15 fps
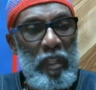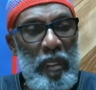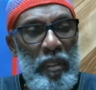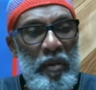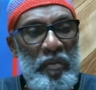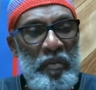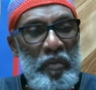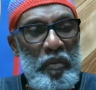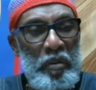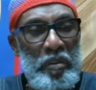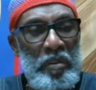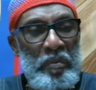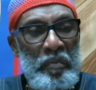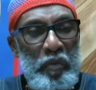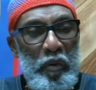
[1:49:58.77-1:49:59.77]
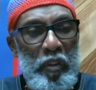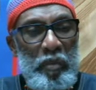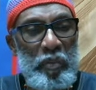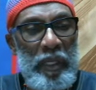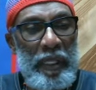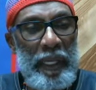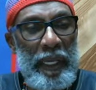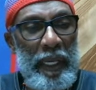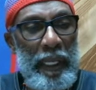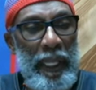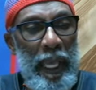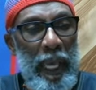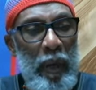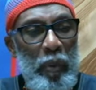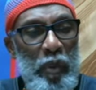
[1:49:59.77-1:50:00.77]
The full enforcement
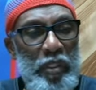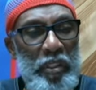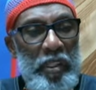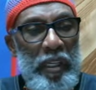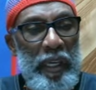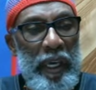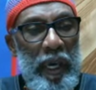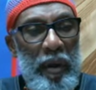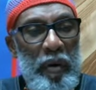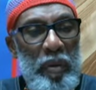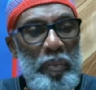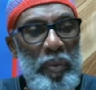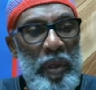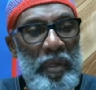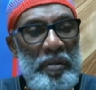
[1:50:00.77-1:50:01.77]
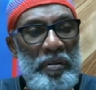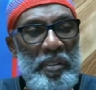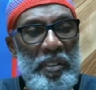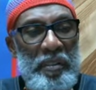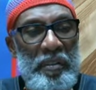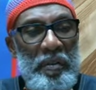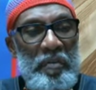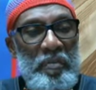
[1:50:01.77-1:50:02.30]
deadline, which could carry penalties of